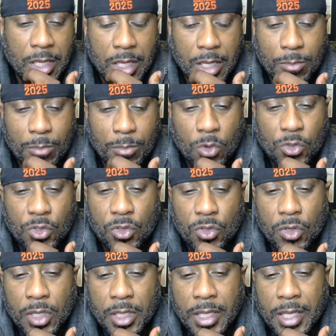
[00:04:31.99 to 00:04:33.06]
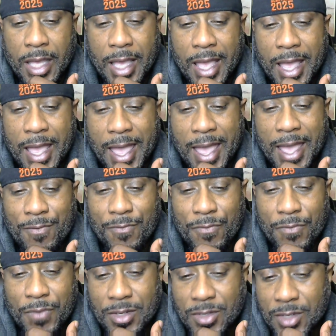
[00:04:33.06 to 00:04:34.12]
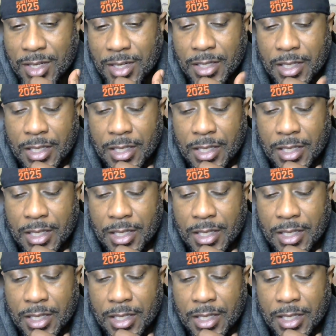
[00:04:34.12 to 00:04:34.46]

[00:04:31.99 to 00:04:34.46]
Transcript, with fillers: emotionally, and physically.